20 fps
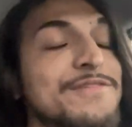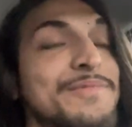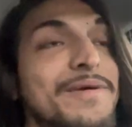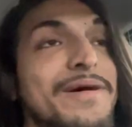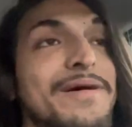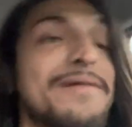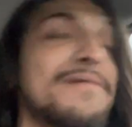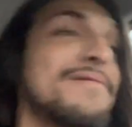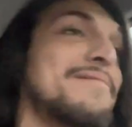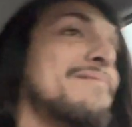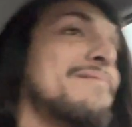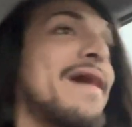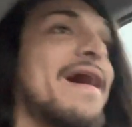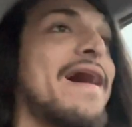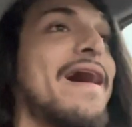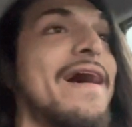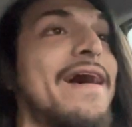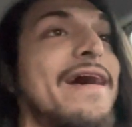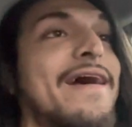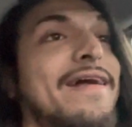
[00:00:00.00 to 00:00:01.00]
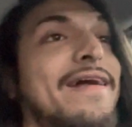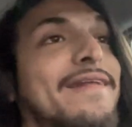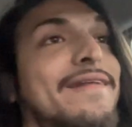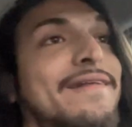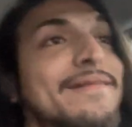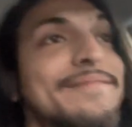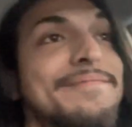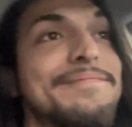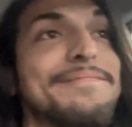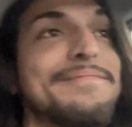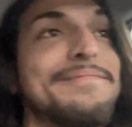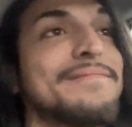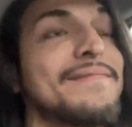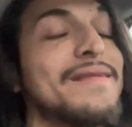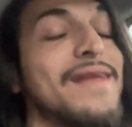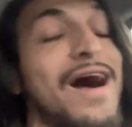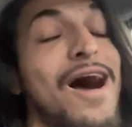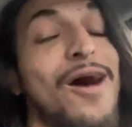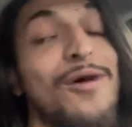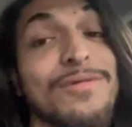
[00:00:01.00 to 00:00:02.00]
but man,
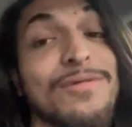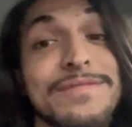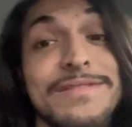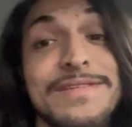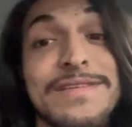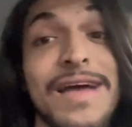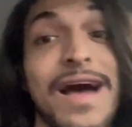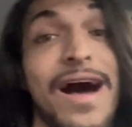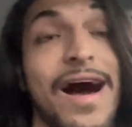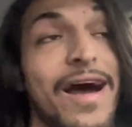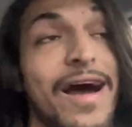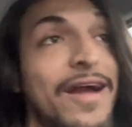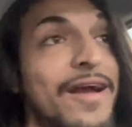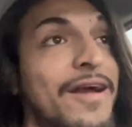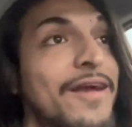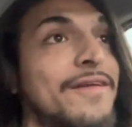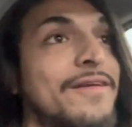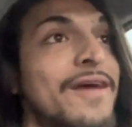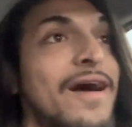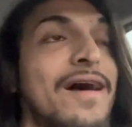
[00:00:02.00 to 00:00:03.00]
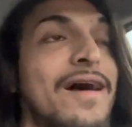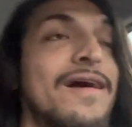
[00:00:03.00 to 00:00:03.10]
I was tired.